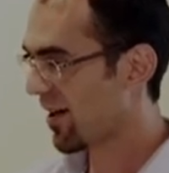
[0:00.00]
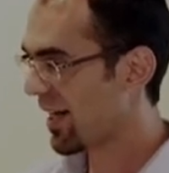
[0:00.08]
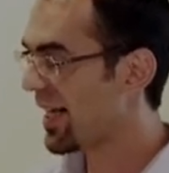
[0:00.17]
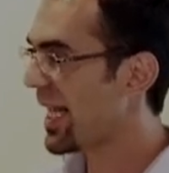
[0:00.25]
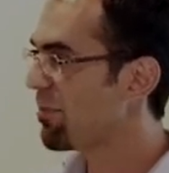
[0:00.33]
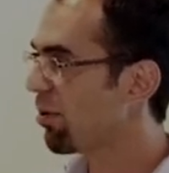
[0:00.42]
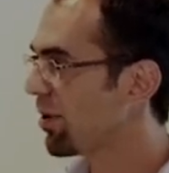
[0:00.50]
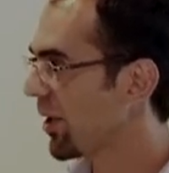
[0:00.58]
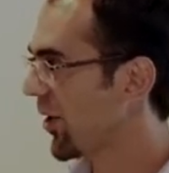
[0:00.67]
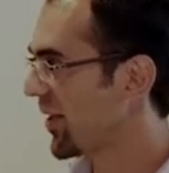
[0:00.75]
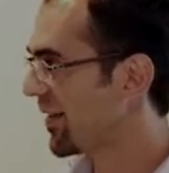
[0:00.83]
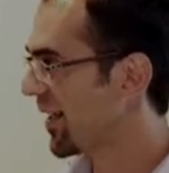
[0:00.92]

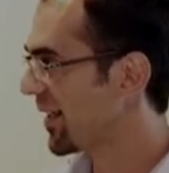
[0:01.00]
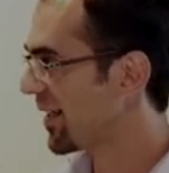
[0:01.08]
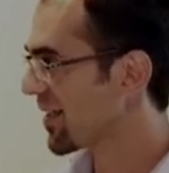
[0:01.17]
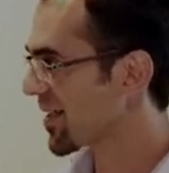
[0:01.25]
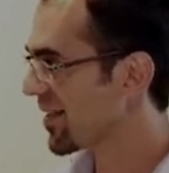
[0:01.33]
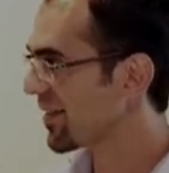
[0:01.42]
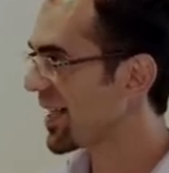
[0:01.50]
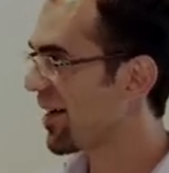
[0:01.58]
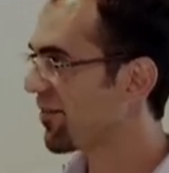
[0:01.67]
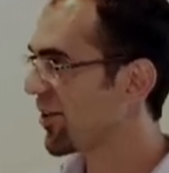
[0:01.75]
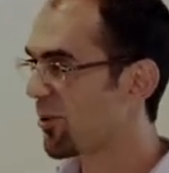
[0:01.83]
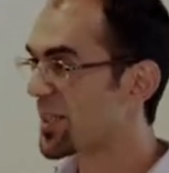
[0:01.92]
label on it, that does not
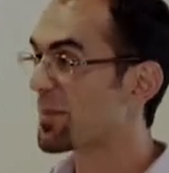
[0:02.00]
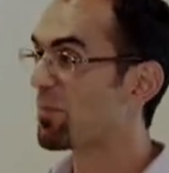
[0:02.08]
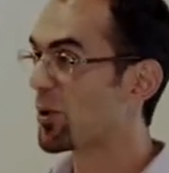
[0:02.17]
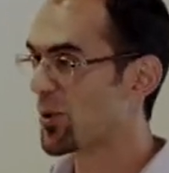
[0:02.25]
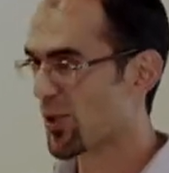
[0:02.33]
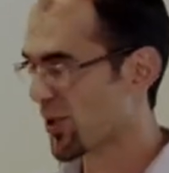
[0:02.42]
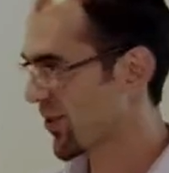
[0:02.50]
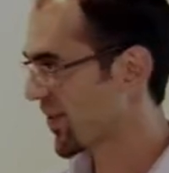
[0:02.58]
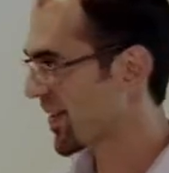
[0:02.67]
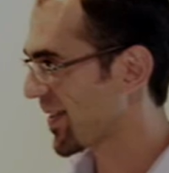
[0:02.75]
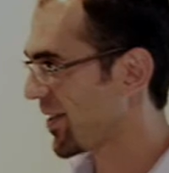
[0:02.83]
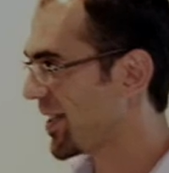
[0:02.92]
have the response,
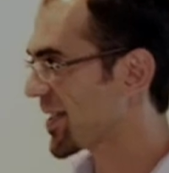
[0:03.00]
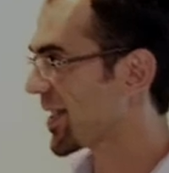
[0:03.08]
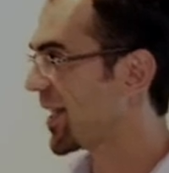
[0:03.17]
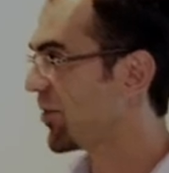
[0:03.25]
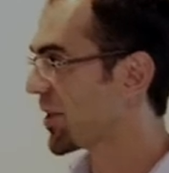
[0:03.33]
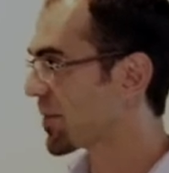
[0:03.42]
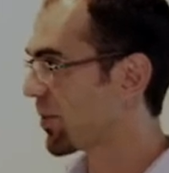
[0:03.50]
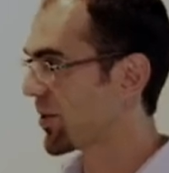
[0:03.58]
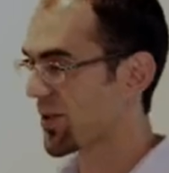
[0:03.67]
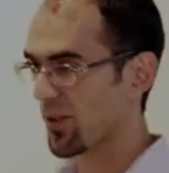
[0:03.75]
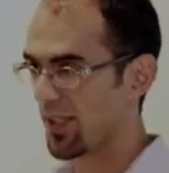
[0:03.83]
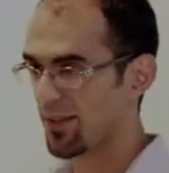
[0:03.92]
the desired
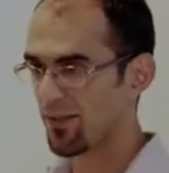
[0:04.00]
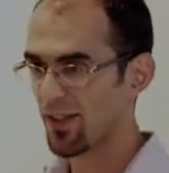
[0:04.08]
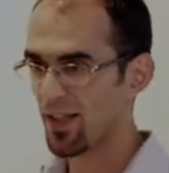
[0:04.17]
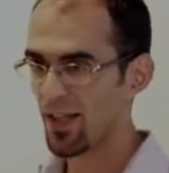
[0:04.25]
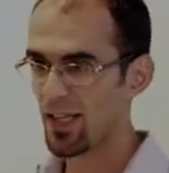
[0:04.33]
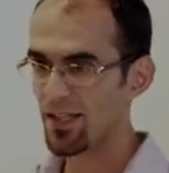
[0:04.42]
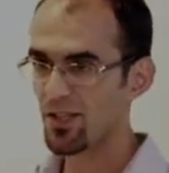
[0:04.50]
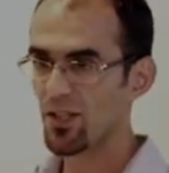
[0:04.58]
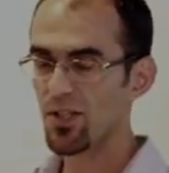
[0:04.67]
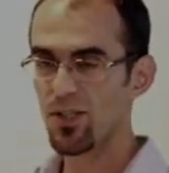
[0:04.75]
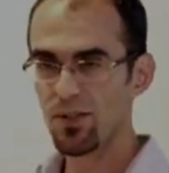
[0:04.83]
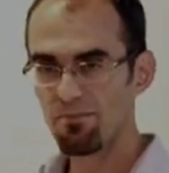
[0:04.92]
response on it. It's
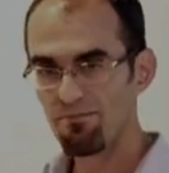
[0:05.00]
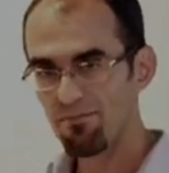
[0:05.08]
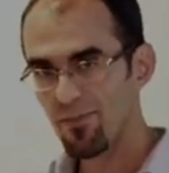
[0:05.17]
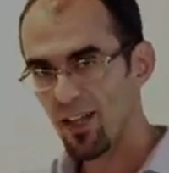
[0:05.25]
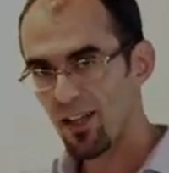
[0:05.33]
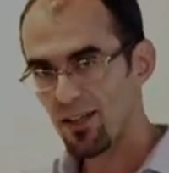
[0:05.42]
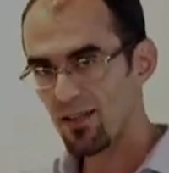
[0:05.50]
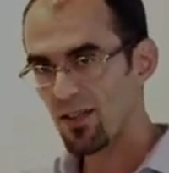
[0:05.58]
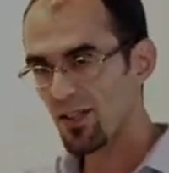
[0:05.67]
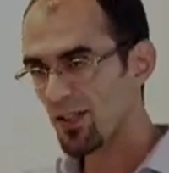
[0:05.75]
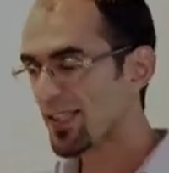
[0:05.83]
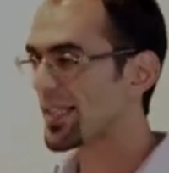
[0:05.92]
just
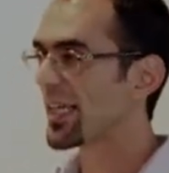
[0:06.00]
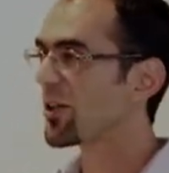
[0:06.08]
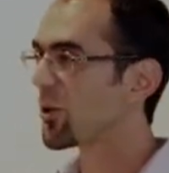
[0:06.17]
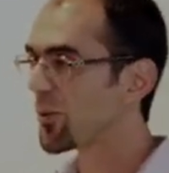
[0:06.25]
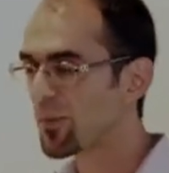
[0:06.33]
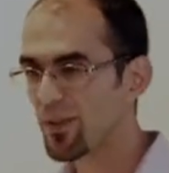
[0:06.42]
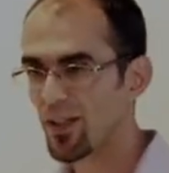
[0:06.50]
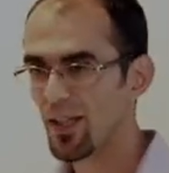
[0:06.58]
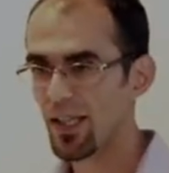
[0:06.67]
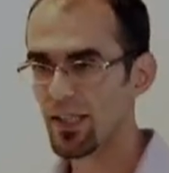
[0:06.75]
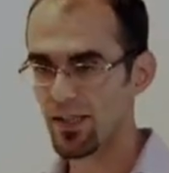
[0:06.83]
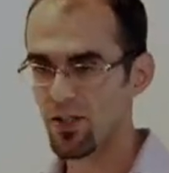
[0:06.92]
signal.
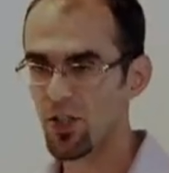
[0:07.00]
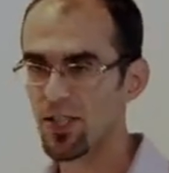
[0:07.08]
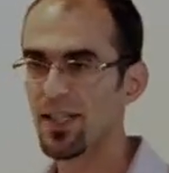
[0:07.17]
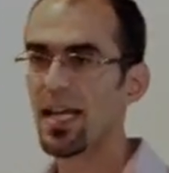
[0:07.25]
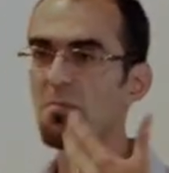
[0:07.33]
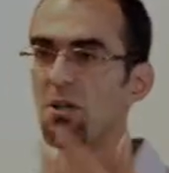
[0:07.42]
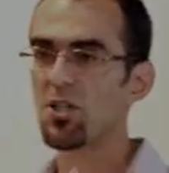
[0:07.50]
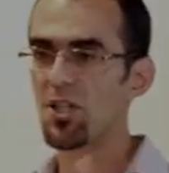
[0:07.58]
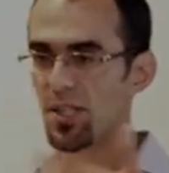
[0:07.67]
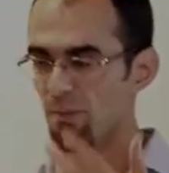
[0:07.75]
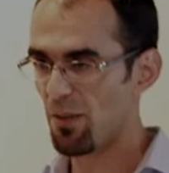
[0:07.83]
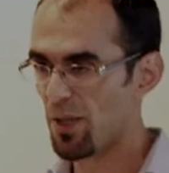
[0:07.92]
It's just
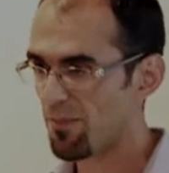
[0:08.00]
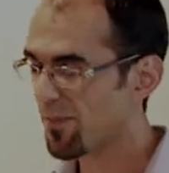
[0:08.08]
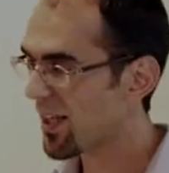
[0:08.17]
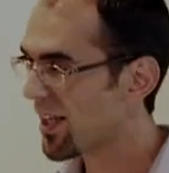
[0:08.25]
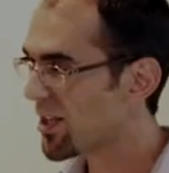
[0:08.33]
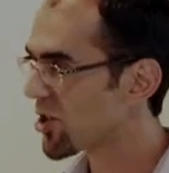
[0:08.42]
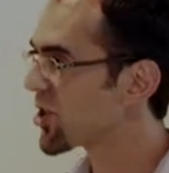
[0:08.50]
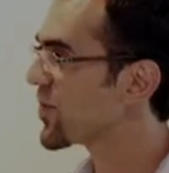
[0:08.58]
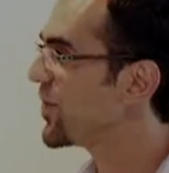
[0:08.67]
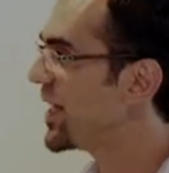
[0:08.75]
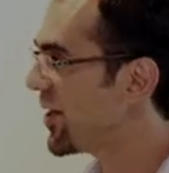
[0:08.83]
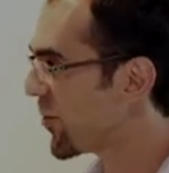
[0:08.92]
images, maybe. It's
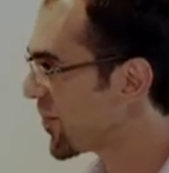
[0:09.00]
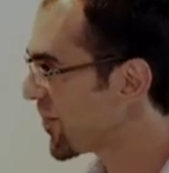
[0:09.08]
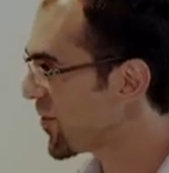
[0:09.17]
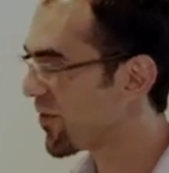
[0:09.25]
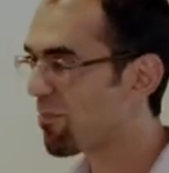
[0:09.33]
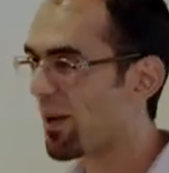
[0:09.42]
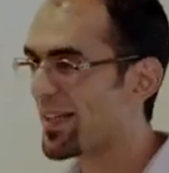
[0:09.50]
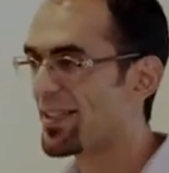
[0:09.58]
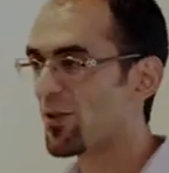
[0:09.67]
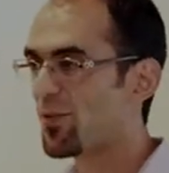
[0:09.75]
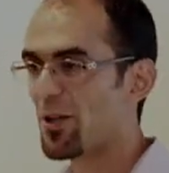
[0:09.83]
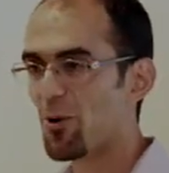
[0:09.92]
just video. You have
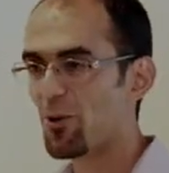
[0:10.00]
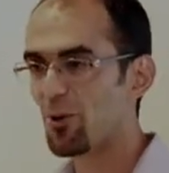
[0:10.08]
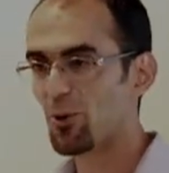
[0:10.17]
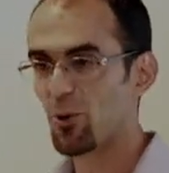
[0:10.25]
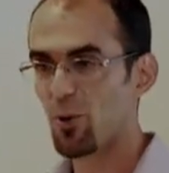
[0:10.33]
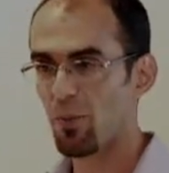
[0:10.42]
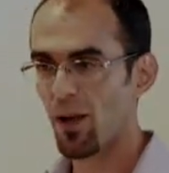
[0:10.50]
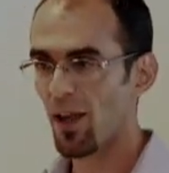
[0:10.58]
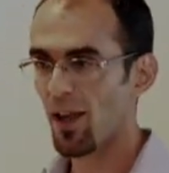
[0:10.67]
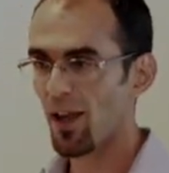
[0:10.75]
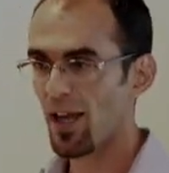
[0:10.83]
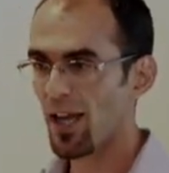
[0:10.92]
plenty of video on YouTube.
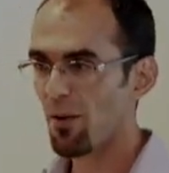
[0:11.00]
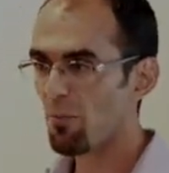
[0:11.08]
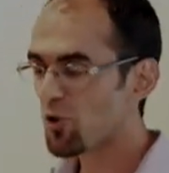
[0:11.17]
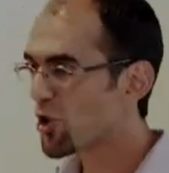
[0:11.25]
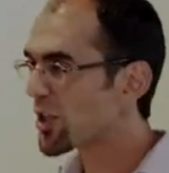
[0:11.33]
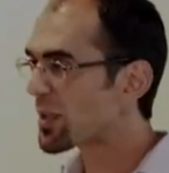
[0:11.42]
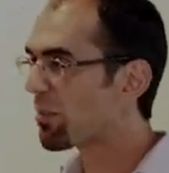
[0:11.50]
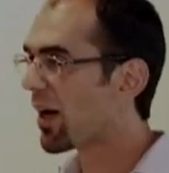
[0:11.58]
Just